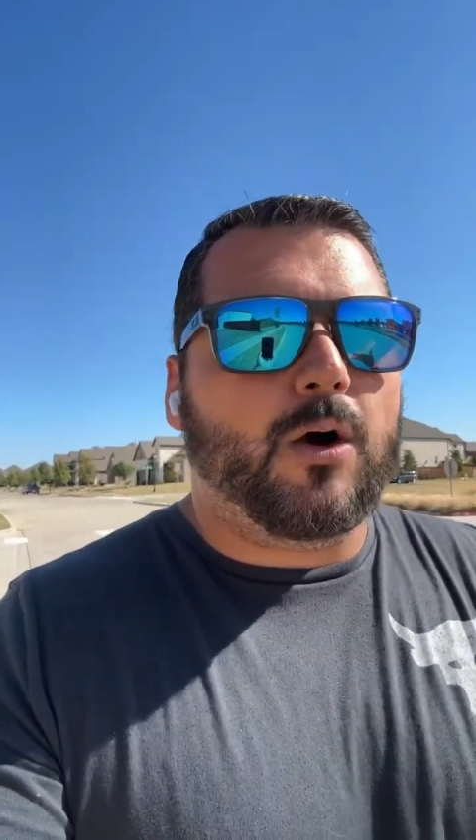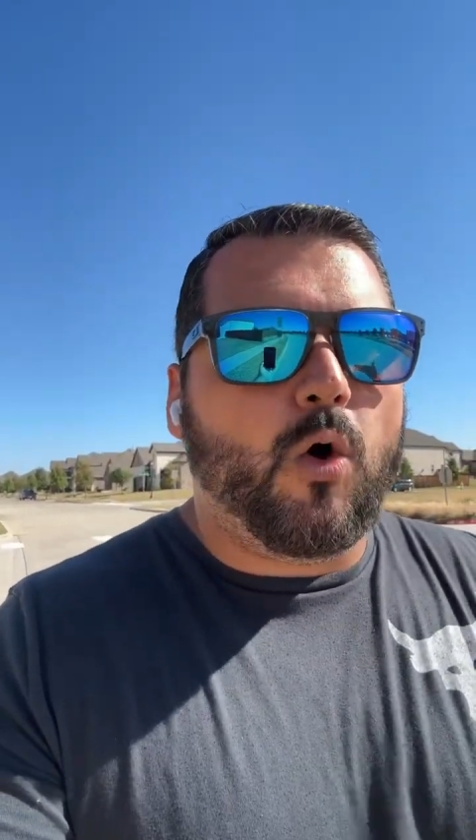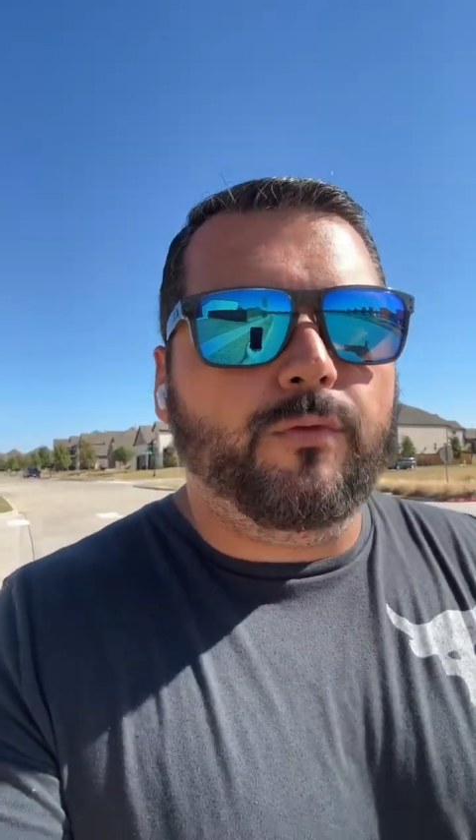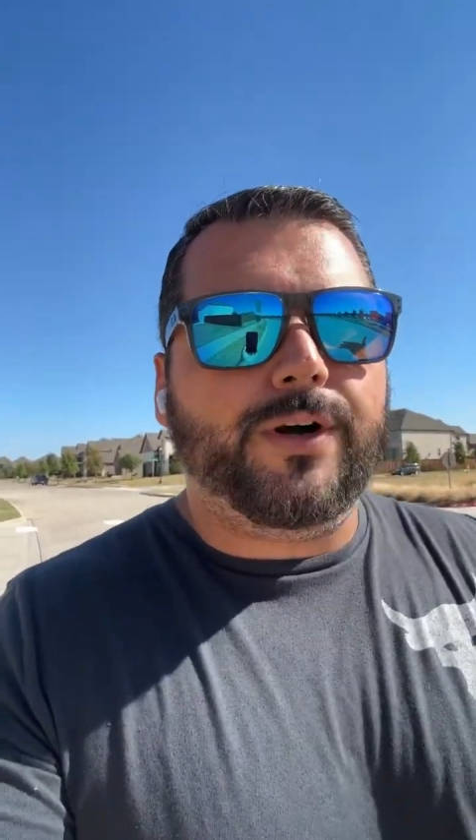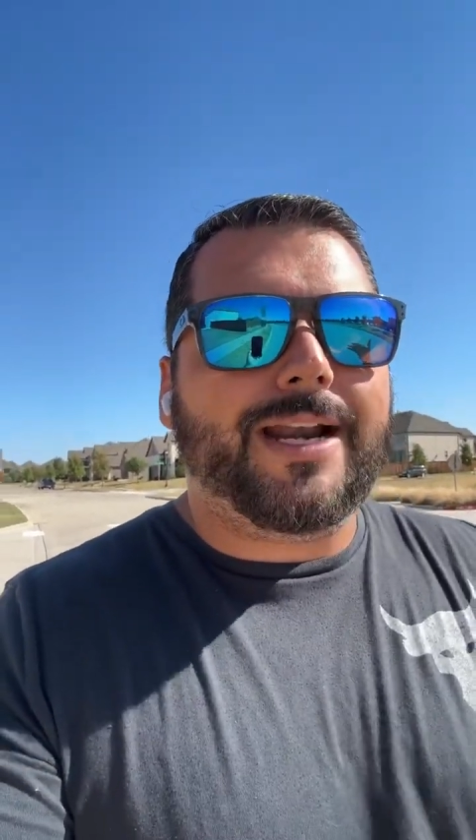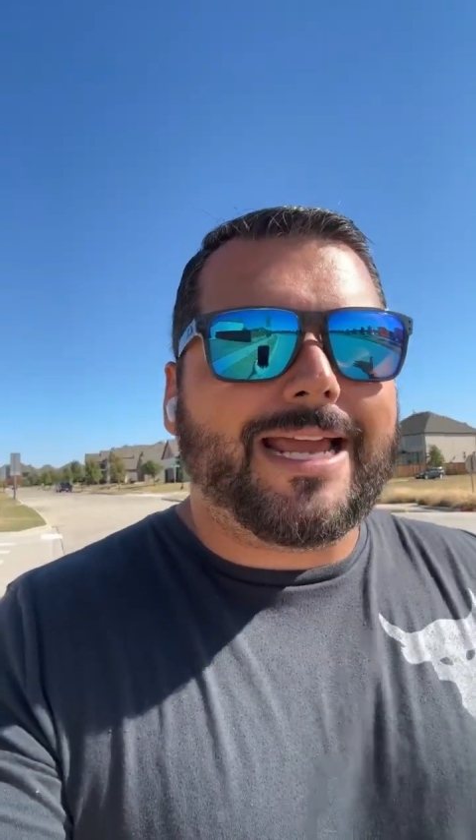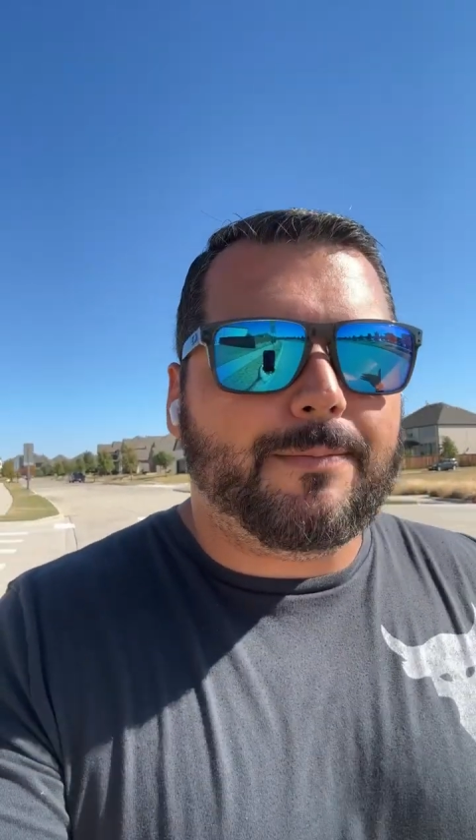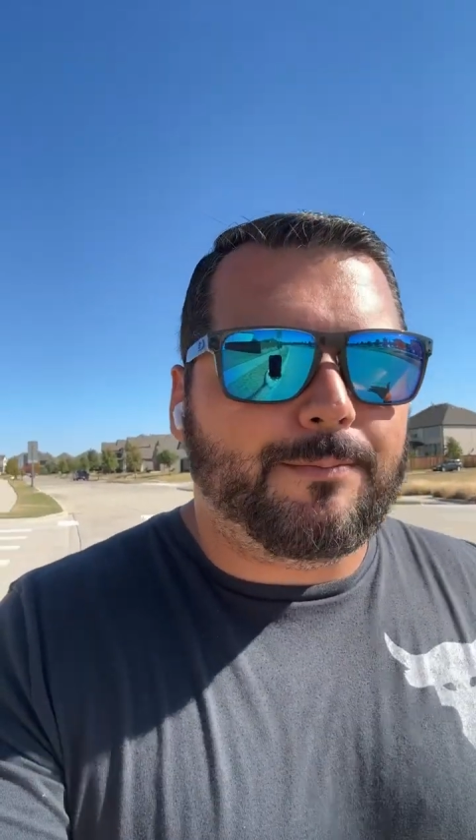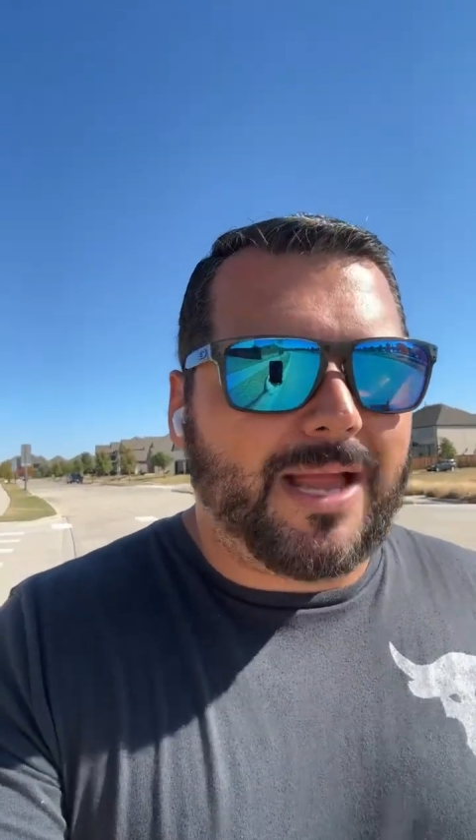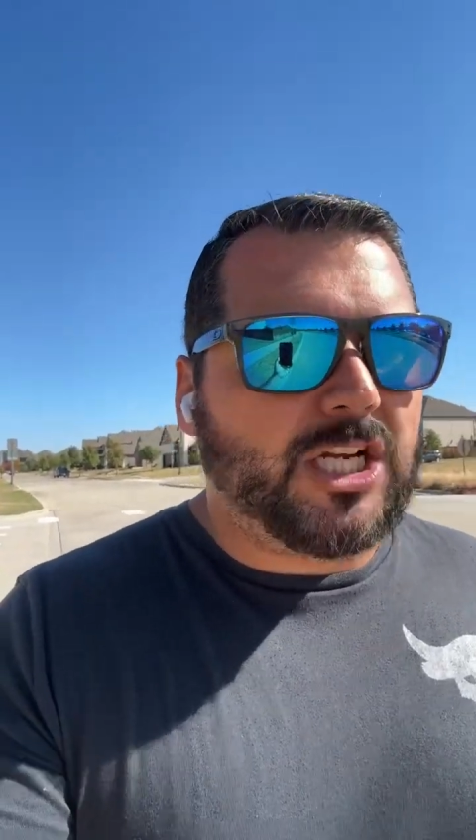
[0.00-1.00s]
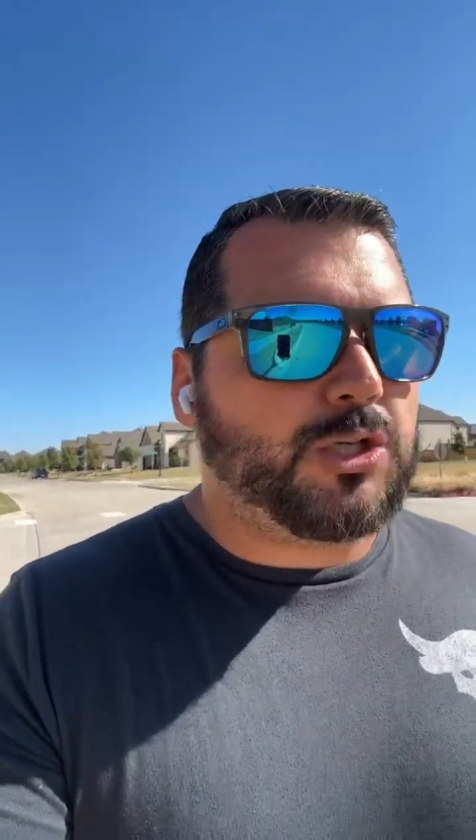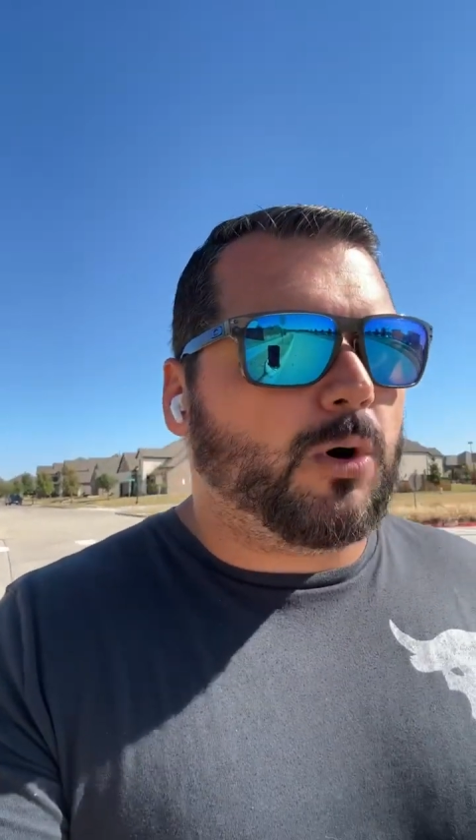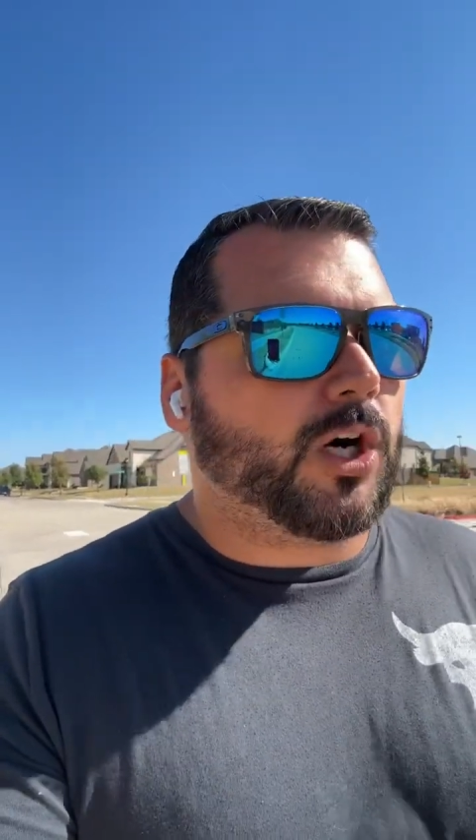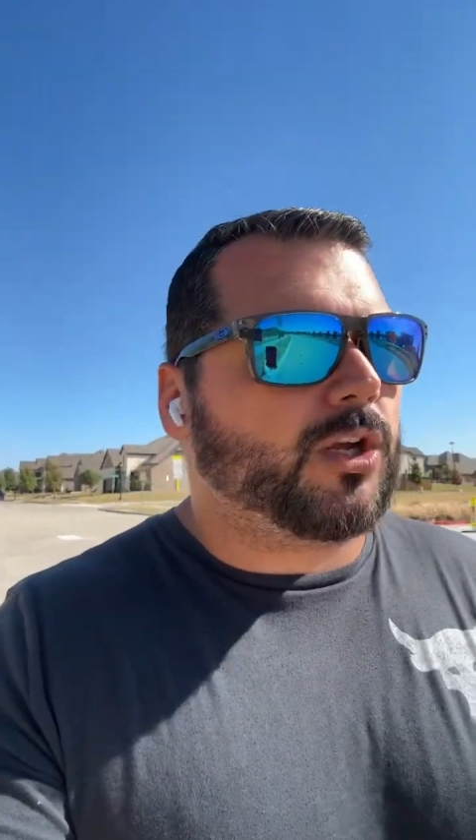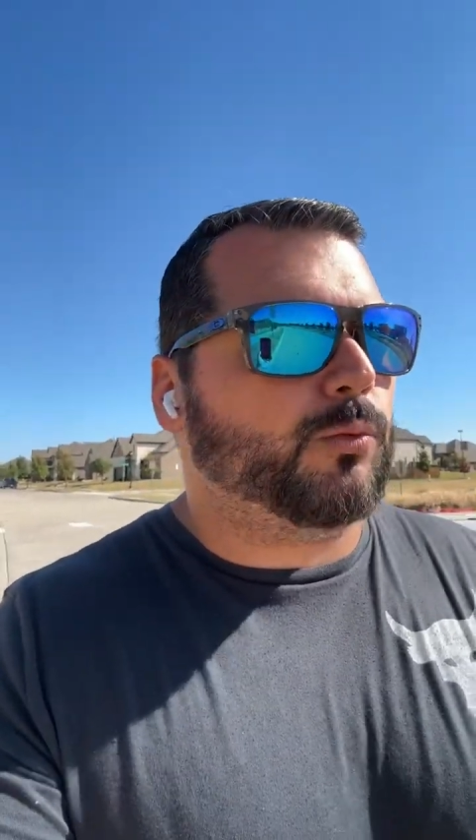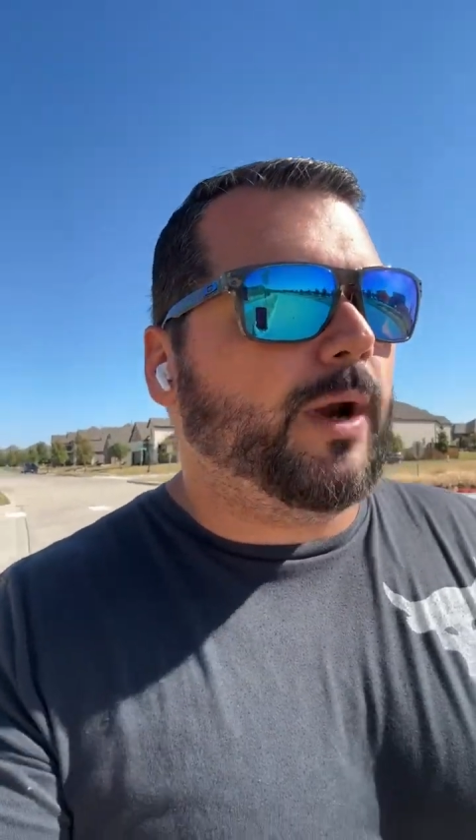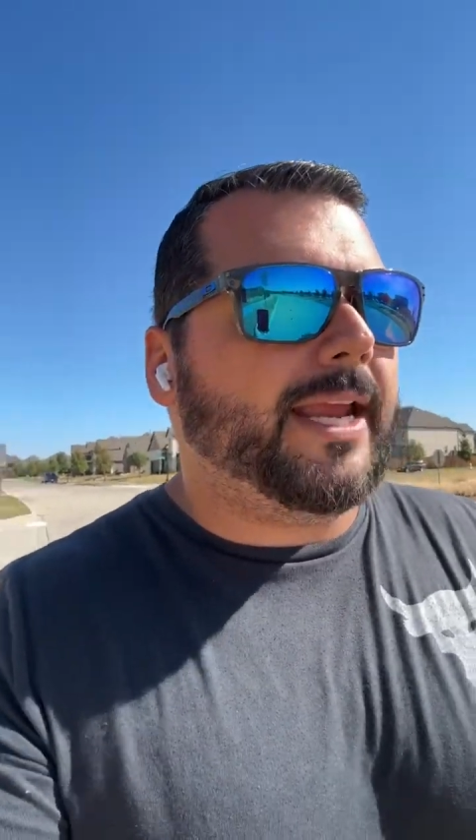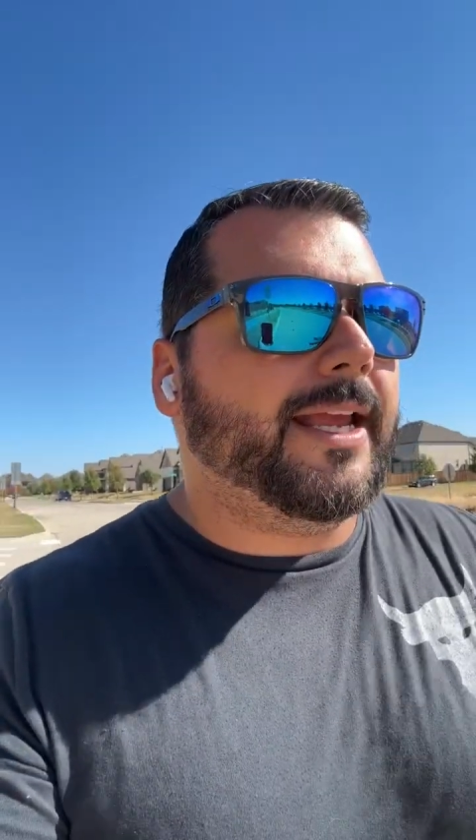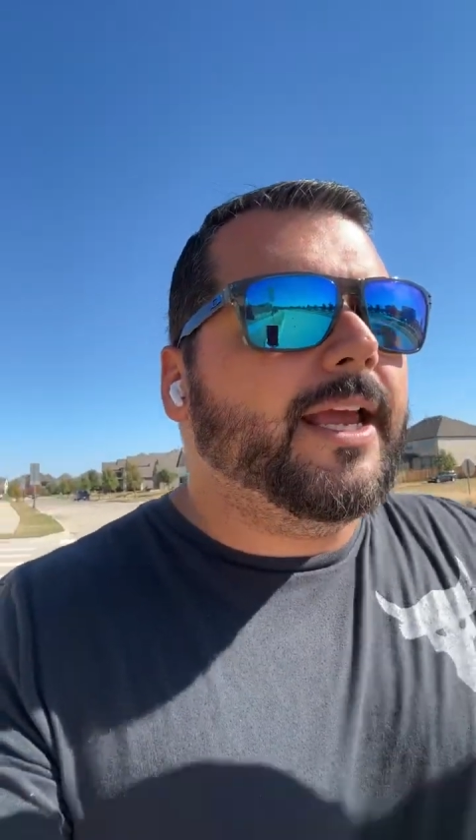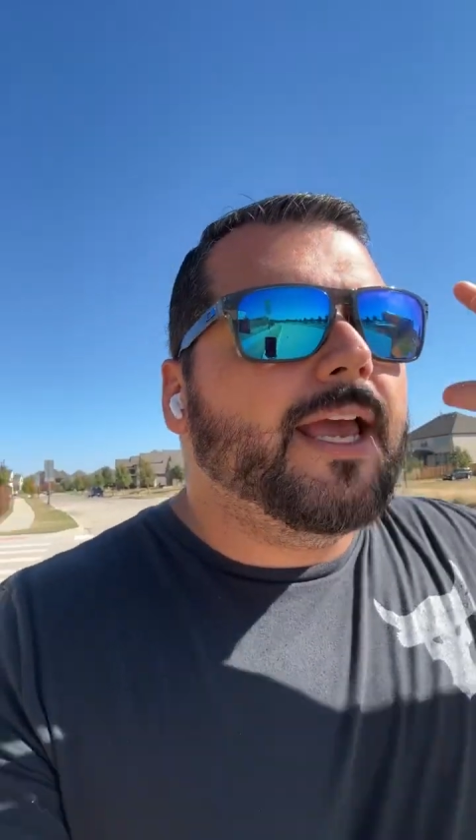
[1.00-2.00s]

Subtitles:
overnight benchmark rate,